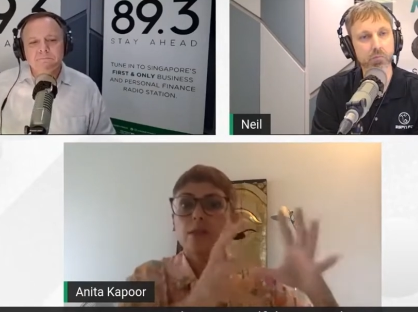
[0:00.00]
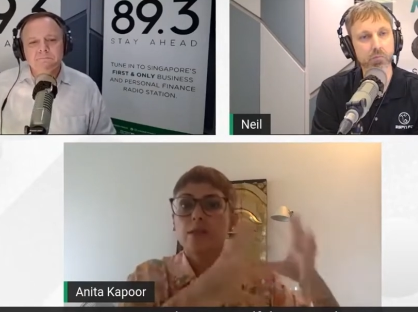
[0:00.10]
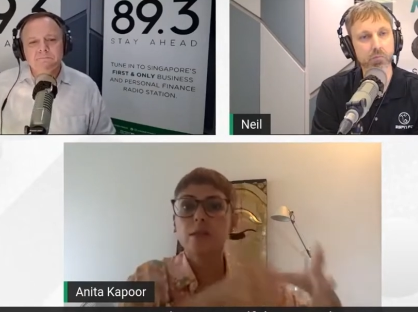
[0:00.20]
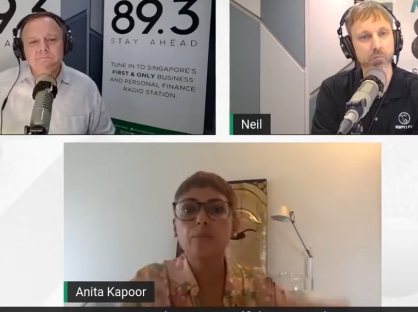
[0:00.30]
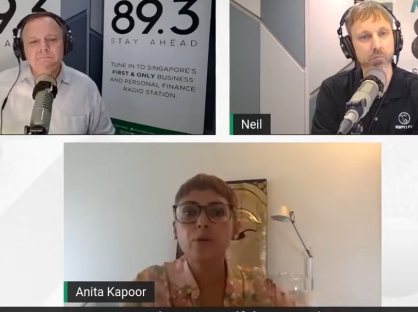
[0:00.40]

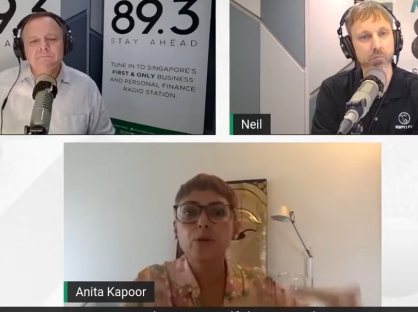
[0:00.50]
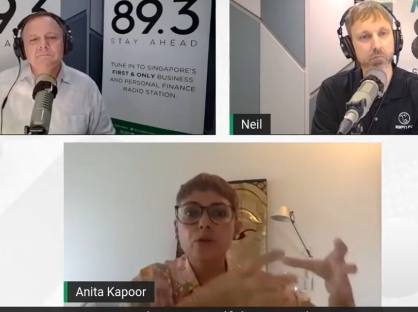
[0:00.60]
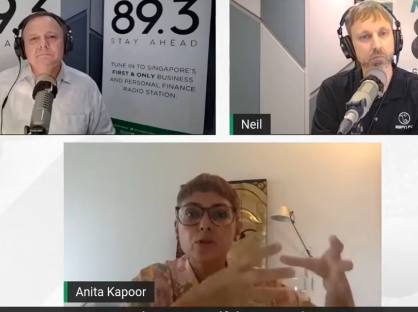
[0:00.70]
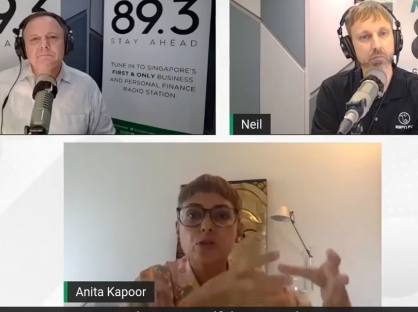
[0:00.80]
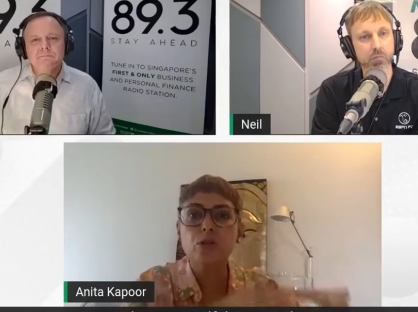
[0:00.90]

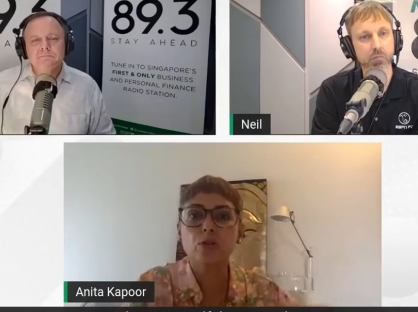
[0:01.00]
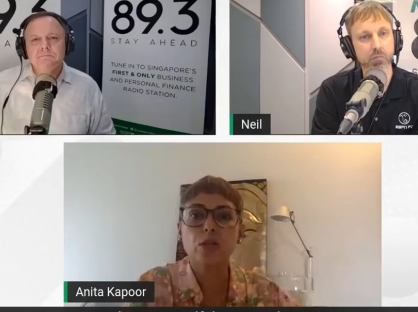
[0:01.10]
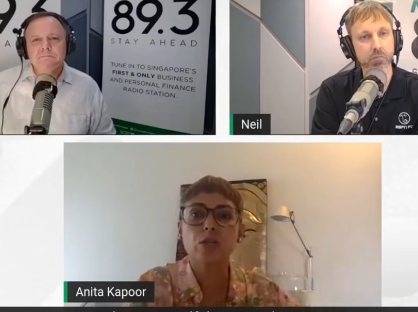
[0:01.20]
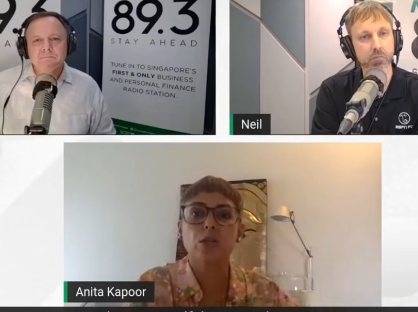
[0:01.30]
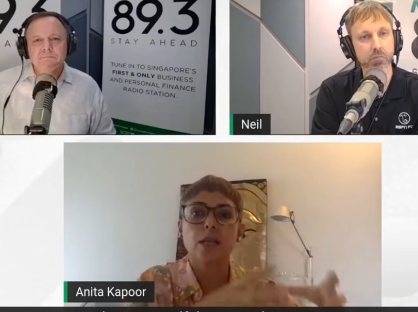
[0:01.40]
Speaker 1: Simple
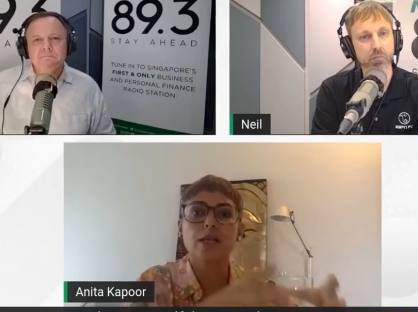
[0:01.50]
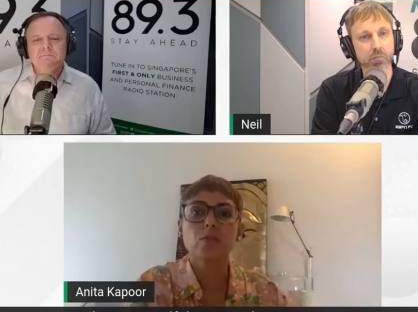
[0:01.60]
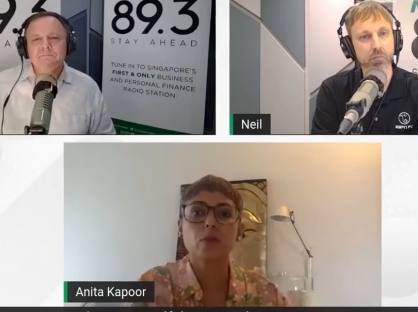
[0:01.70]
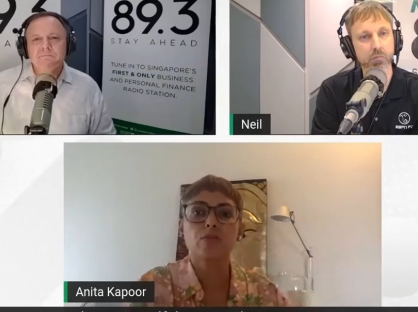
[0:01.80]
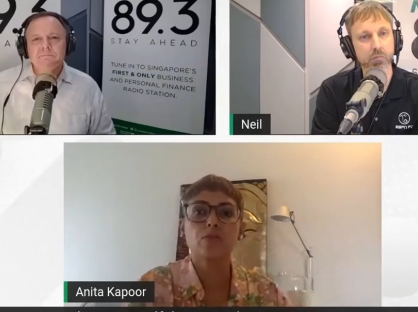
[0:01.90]
situation,
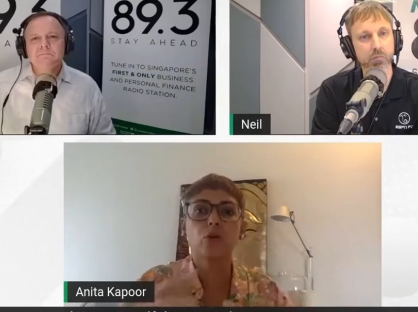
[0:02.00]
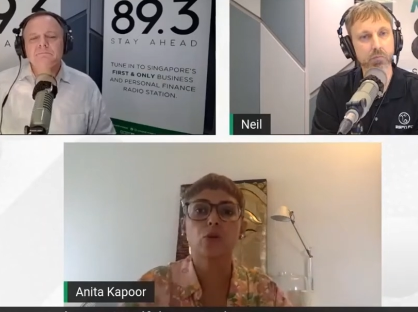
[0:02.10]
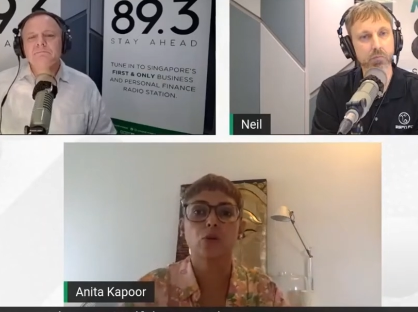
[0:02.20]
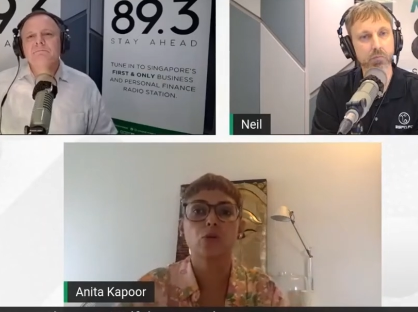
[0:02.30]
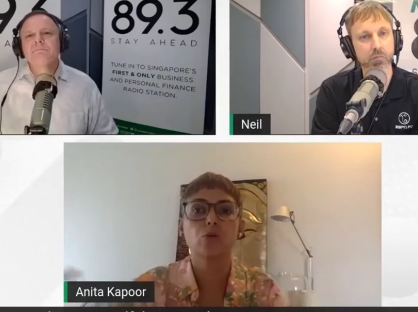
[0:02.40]
less
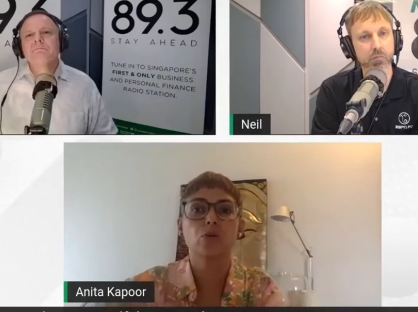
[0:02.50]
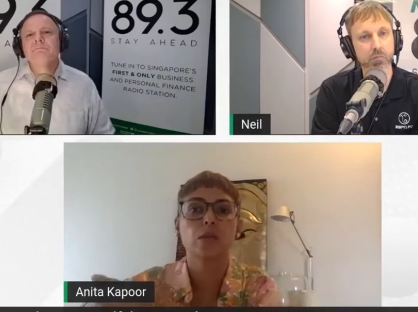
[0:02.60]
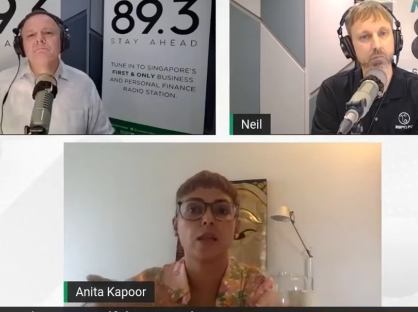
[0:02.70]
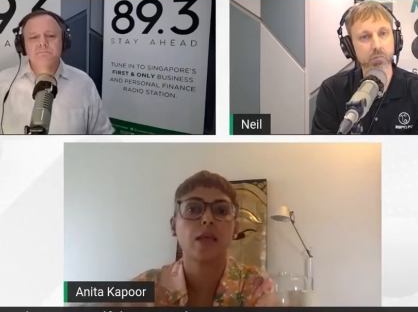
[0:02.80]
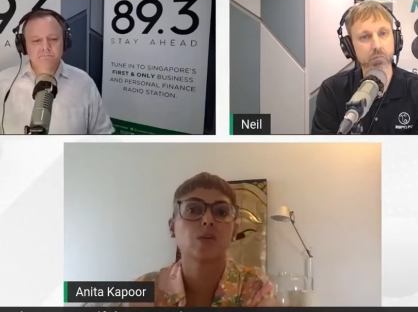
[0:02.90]
rainfall,
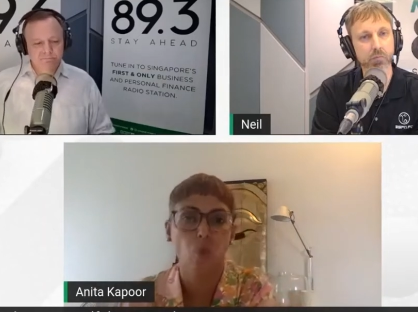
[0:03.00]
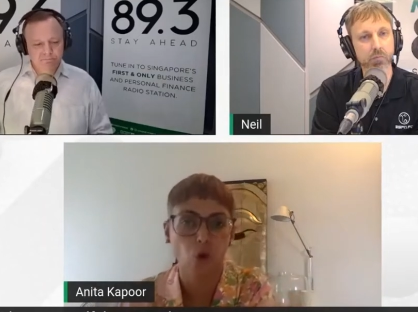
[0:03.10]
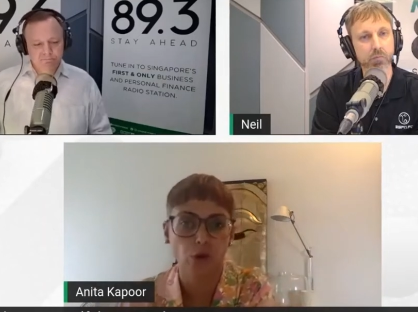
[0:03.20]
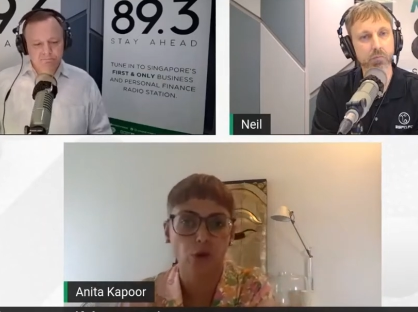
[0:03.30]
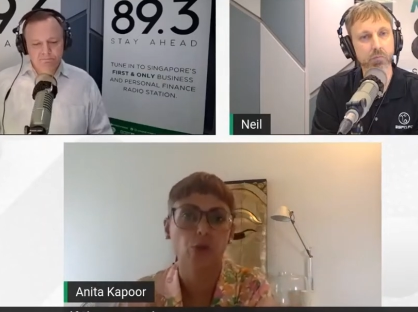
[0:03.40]
use less
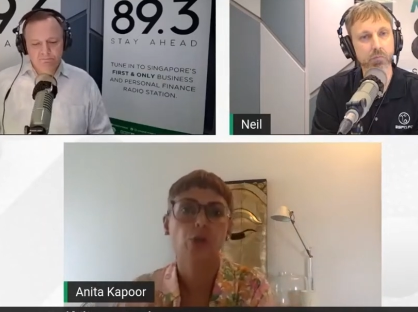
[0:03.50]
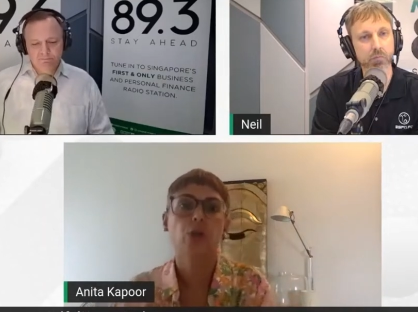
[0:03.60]
water.